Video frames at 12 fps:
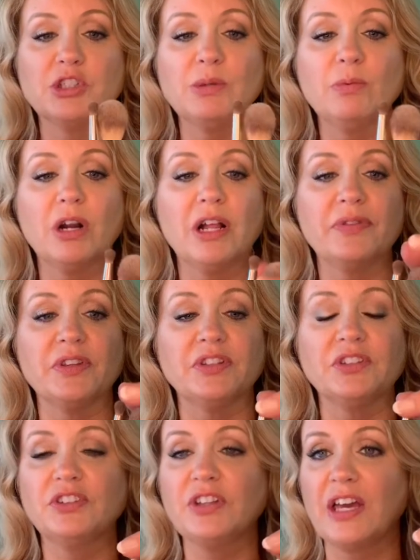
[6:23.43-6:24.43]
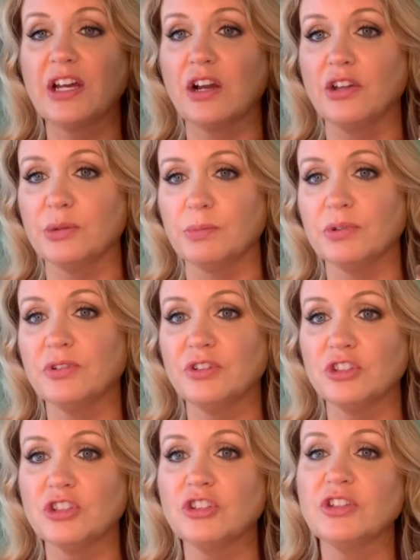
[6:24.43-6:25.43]
brought out this set called the
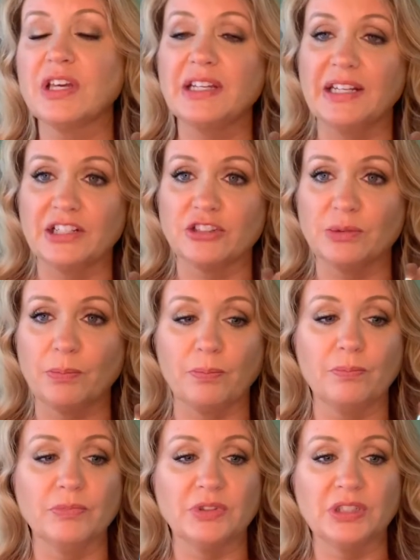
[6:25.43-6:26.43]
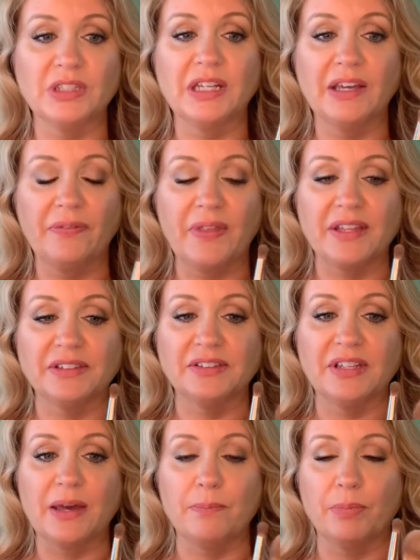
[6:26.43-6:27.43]
Precision set, and I actually did get that
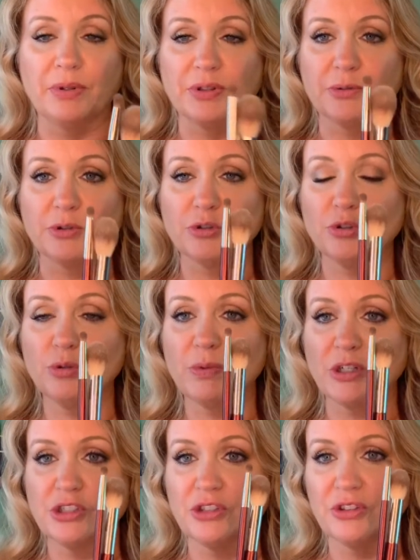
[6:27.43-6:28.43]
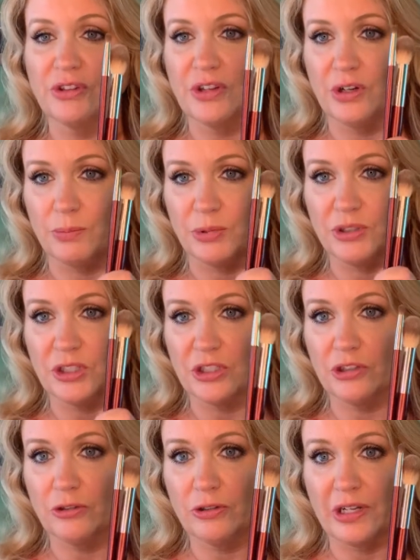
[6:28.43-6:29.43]
set, but there were two brushes in there in
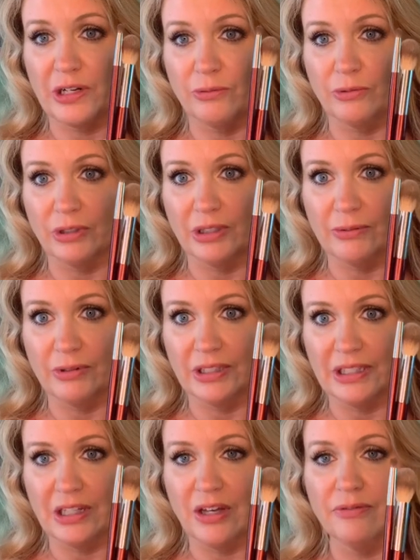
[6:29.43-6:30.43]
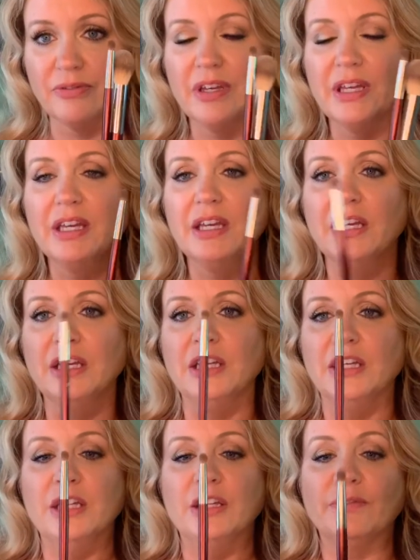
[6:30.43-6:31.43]
particular that I really love.
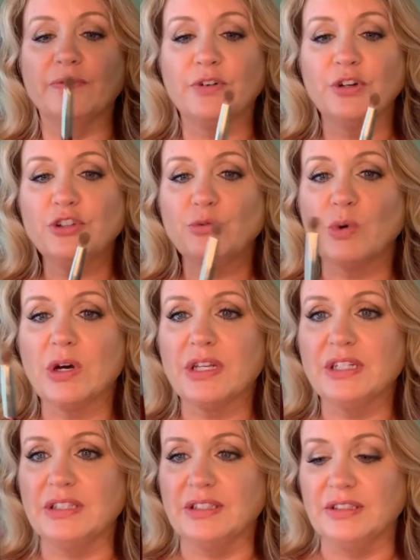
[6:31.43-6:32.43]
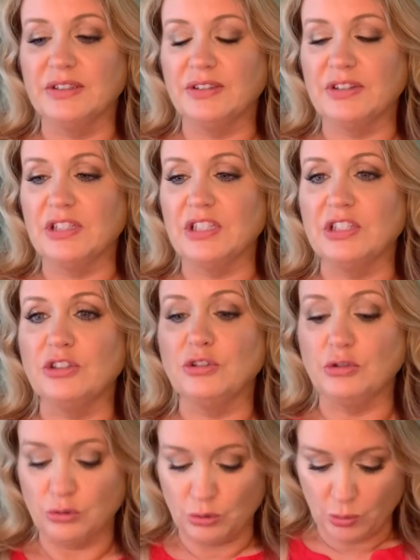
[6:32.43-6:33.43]
The first one is the
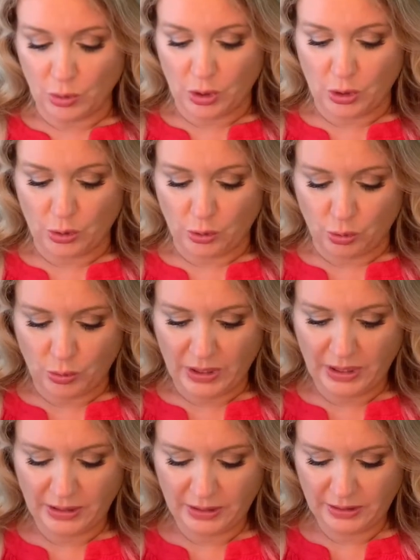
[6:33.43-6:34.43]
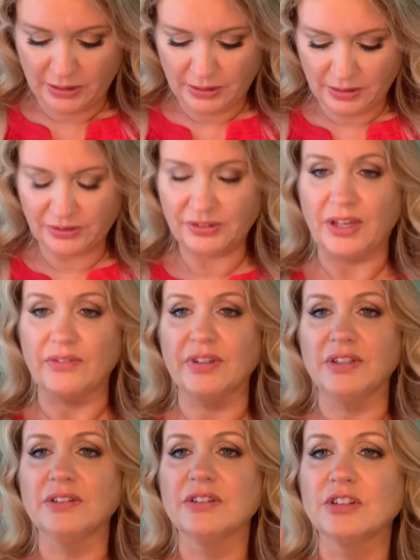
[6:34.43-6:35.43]
207.
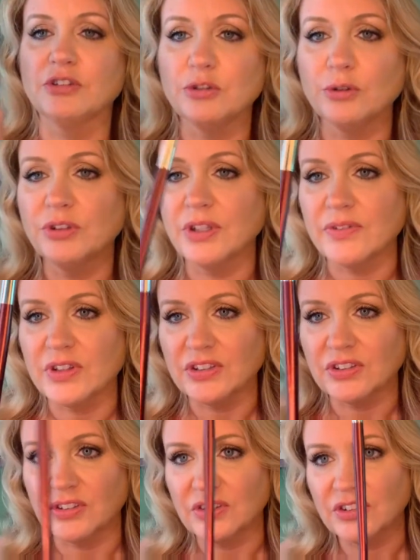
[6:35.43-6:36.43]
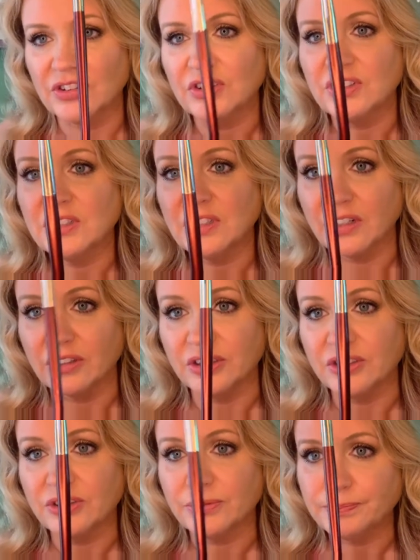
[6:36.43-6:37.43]
It's a 207. This is
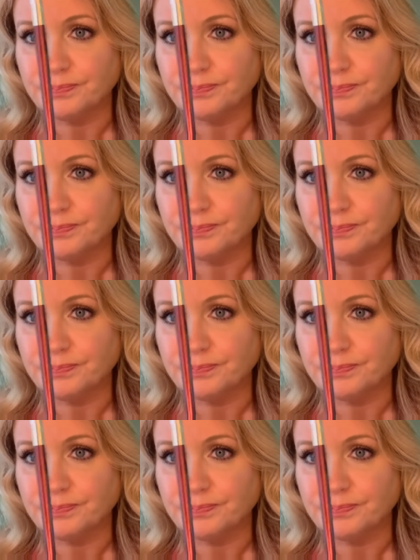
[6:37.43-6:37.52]
$16,